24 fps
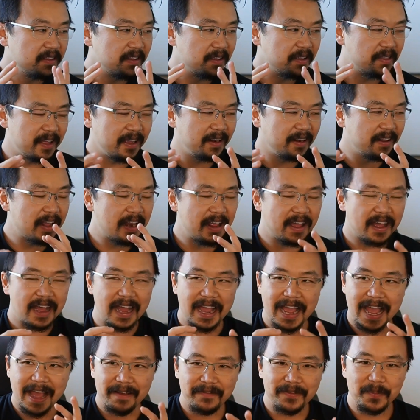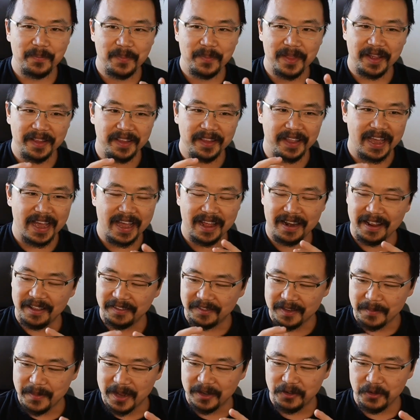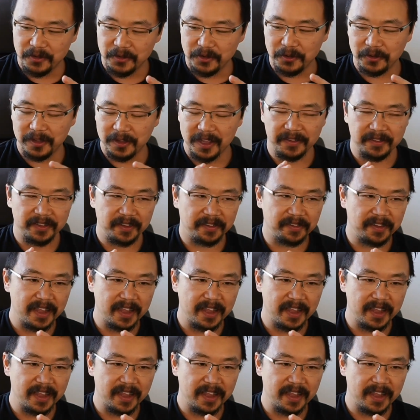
The thing that I haven't done yet, and it's on my to-do list,